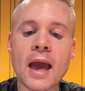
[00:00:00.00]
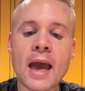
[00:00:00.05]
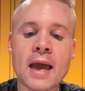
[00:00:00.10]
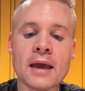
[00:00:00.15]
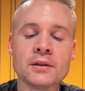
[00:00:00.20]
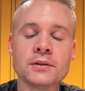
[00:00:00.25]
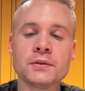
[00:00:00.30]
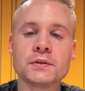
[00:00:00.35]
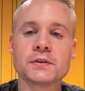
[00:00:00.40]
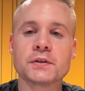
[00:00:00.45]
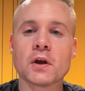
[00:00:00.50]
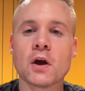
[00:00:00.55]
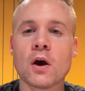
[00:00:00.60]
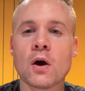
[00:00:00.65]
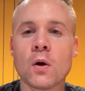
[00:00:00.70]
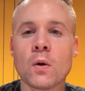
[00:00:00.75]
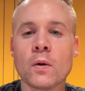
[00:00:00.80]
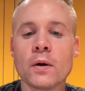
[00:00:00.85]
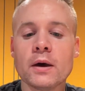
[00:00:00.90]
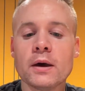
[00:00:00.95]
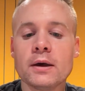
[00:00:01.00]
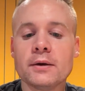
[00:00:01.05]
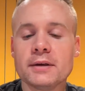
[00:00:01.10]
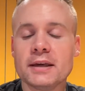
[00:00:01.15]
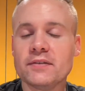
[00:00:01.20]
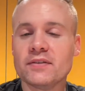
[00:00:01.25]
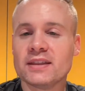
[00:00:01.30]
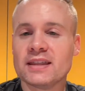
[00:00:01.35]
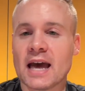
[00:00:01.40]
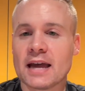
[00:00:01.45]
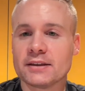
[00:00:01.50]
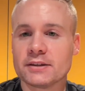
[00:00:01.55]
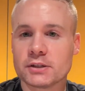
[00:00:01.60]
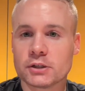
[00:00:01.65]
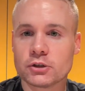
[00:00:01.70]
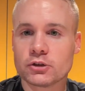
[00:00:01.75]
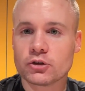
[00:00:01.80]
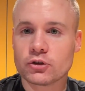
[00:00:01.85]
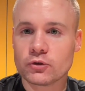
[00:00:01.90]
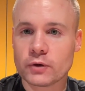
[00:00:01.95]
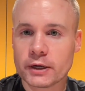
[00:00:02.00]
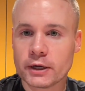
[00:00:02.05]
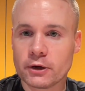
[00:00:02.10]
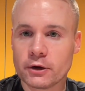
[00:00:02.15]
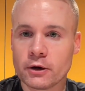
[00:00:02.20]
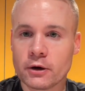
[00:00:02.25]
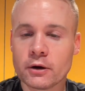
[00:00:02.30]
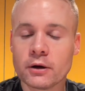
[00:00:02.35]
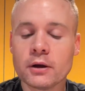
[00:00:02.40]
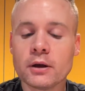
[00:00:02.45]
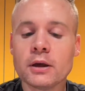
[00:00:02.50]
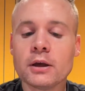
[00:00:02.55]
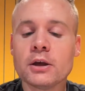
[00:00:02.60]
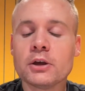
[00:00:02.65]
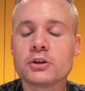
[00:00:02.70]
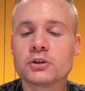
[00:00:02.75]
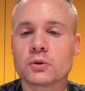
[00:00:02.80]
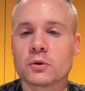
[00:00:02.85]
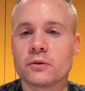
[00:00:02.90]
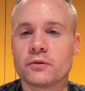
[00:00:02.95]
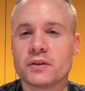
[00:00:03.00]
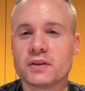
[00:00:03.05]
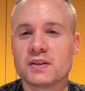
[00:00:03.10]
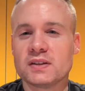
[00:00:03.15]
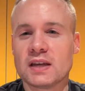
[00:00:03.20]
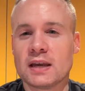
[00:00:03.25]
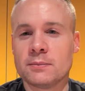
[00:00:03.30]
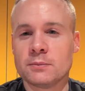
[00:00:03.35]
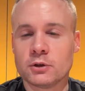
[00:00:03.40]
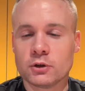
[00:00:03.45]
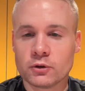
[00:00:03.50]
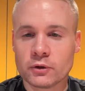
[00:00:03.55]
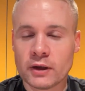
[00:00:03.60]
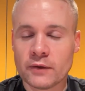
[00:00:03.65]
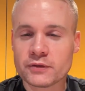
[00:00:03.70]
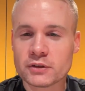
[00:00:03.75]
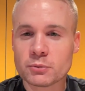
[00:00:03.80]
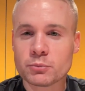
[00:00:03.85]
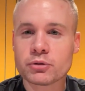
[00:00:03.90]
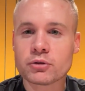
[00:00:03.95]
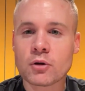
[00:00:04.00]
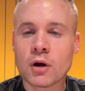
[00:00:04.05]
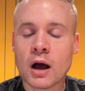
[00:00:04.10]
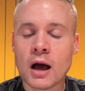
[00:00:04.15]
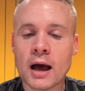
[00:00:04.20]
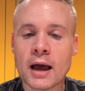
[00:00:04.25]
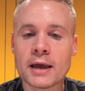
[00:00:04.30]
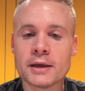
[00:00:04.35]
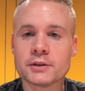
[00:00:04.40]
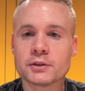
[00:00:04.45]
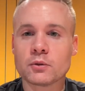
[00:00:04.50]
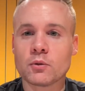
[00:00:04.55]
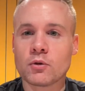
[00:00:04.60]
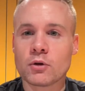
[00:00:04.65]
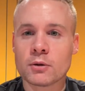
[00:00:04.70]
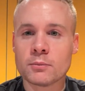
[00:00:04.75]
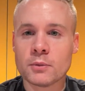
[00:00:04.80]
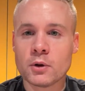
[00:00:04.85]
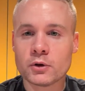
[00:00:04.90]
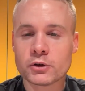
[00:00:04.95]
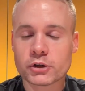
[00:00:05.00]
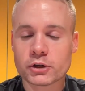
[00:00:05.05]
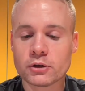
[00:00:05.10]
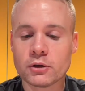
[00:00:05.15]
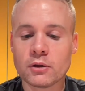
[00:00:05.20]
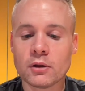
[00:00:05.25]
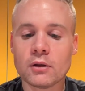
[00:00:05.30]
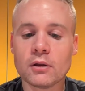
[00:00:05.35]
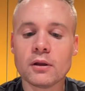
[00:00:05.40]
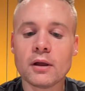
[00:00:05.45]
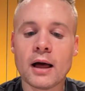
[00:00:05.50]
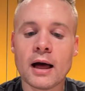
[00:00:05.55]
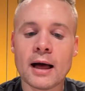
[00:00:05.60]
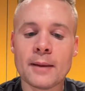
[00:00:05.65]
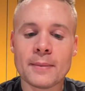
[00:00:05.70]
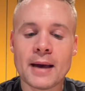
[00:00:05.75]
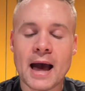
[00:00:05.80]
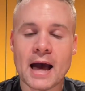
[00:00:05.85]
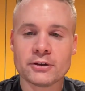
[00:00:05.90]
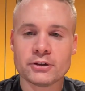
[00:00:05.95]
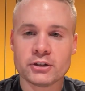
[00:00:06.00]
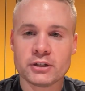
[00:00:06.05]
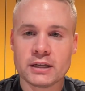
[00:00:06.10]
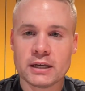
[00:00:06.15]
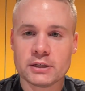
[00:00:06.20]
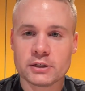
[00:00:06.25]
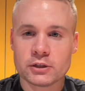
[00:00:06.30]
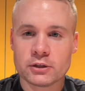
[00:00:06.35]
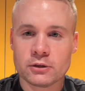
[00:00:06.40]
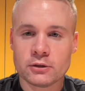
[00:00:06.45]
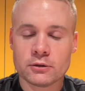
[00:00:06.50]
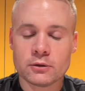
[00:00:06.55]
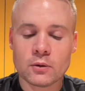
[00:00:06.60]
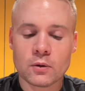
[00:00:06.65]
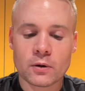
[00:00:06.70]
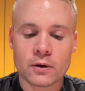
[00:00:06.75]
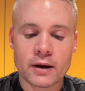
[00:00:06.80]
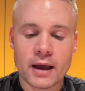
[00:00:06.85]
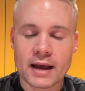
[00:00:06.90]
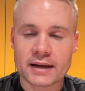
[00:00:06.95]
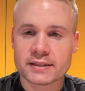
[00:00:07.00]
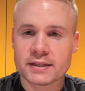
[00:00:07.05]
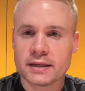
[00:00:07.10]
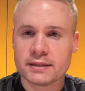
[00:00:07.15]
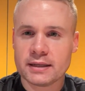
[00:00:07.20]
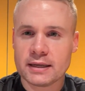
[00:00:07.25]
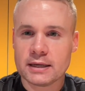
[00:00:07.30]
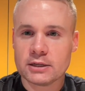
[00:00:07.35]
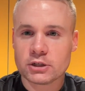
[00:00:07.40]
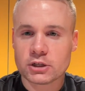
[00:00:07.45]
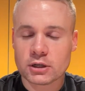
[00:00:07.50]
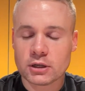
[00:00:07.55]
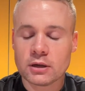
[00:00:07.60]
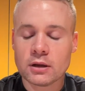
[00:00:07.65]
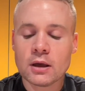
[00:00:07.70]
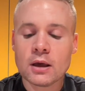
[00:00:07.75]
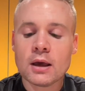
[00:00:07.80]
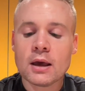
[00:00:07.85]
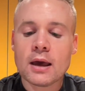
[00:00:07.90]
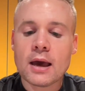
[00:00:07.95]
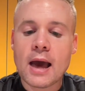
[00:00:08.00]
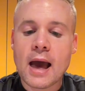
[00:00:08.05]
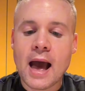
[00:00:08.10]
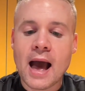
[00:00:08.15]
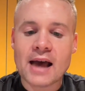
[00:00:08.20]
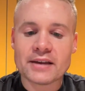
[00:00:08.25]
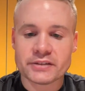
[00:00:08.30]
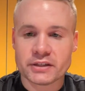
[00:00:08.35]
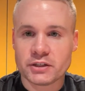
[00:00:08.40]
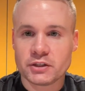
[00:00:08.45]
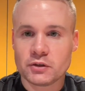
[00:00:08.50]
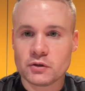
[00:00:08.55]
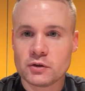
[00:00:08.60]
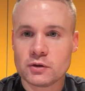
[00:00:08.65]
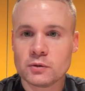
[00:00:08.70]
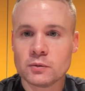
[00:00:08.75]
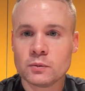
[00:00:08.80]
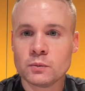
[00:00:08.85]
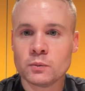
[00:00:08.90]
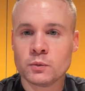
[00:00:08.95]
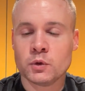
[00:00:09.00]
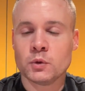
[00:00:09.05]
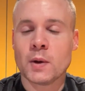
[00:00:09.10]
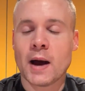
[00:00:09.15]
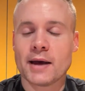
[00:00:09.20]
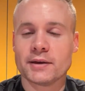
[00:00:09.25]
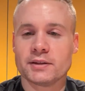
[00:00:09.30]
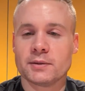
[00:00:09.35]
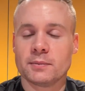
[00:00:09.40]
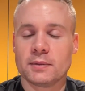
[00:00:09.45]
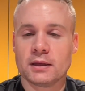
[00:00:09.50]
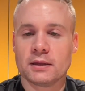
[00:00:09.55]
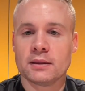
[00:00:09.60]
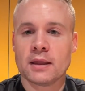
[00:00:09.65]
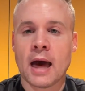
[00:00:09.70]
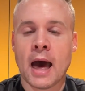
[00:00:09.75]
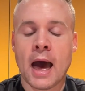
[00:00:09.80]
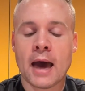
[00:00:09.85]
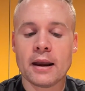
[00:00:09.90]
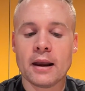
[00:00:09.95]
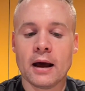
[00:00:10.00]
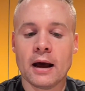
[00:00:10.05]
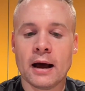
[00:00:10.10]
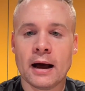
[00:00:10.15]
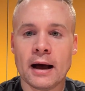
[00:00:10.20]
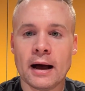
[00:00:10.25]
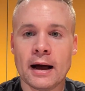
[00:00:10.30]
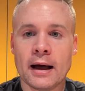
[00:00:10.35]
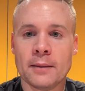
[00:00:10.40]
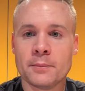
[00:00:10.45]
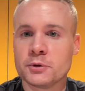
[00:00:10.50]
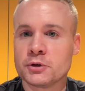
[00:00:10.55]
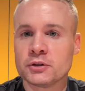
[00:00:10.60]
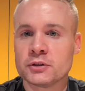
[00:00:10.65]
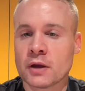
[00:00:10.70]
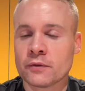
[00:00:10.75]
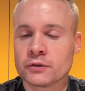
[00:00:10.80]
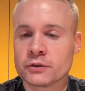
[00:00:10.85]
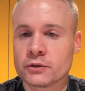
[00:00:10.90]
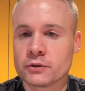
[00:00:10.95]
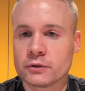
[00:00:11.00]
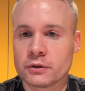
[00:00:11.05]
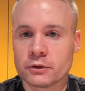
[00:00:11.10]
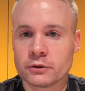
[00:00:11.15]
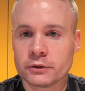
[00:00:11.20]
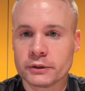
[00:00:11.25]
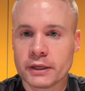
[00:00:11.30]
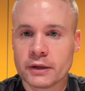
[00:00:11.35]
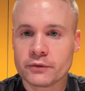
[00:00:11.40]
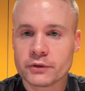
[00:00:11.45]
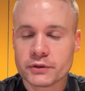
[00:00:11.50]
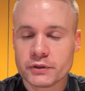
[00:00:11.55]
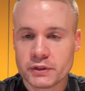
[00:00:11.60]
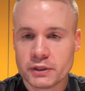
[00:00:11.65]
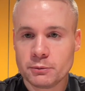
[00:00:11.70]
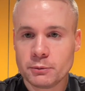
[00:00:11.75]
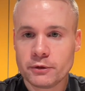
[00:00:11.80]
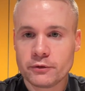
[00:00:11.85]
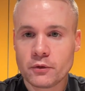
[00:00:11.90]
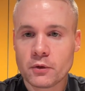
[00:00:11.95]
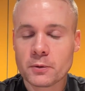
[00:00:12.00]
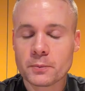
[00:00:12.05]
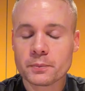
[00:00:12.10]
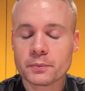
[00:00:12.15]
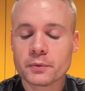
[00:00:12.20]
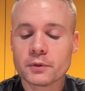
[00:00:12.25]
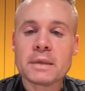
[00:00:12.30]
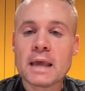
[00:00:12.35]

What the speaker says: And so even that doesn't trigger sort of the same degree of surprise or emotional agitation or excitation as a student who has something that admissions officers literally never seen before.